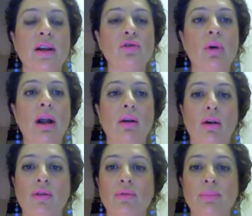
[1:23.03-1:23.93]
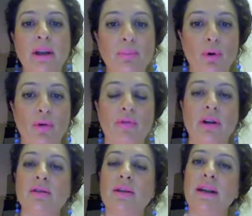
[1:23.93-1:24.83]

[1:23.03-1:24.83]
That's why a lot of people that